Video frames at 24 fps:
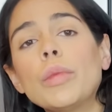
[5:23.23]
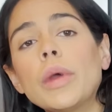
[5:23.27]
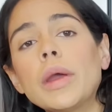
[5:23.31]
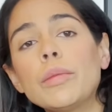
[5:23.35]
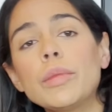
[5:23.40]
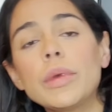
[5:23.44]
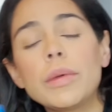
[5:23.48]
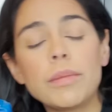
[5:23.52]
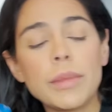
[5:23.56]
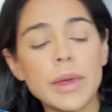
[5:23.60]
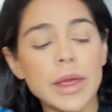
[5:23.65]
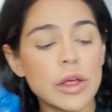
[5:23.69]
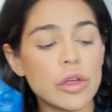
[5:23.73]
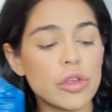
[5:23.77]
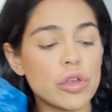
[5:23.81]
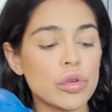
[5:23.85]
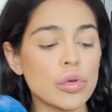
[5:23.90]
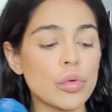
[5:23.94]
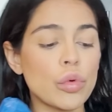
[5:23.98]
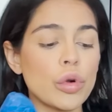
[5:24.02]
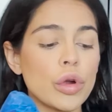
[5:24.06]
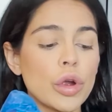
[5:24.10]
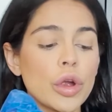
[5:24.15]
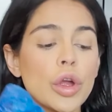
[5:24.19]
and we make
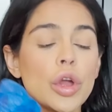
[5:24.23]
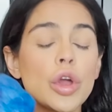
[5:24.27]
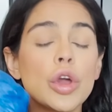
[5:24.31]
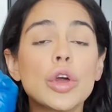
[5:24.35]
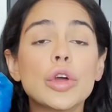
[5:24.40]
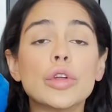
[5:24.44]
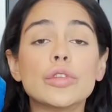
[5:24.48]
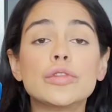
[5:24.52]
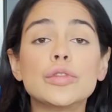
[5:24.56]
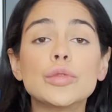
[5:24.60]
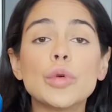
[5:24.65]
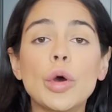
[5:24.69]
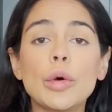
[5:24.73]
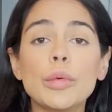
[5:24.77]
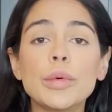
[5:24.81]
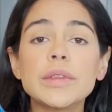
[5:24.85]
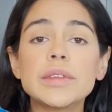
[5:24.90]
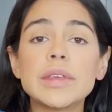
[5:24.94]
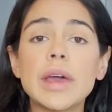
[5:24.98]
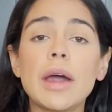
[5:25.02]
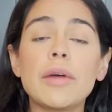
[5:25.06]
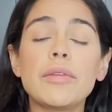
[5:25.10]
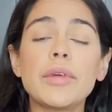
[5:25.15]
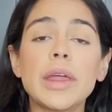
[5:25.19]
sure to always
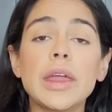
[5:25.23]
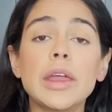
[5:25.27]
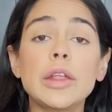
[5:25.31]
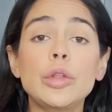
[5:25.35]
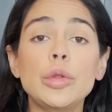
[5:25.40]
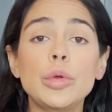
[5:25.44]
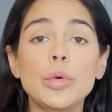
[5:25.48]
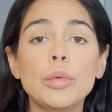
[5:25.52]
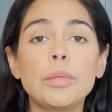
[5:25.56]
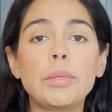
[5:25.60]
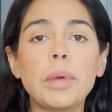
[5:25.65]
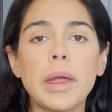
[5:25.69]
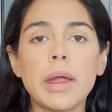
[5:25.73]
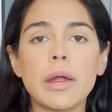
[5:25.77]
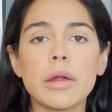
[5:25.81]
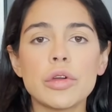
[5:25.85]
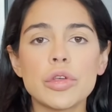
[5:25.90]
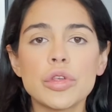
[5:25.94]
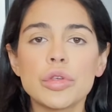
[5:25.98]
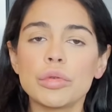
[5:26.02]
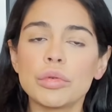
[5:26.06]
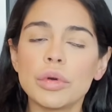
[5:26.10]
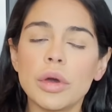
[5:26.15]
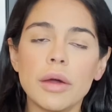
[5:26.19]
have a new pair of
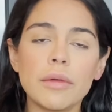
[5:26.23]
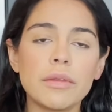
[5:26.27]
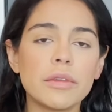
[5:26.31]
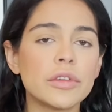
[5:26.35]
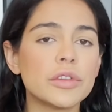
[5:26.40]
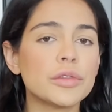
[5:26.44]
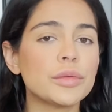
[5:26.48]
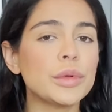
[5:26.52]
shoe covers.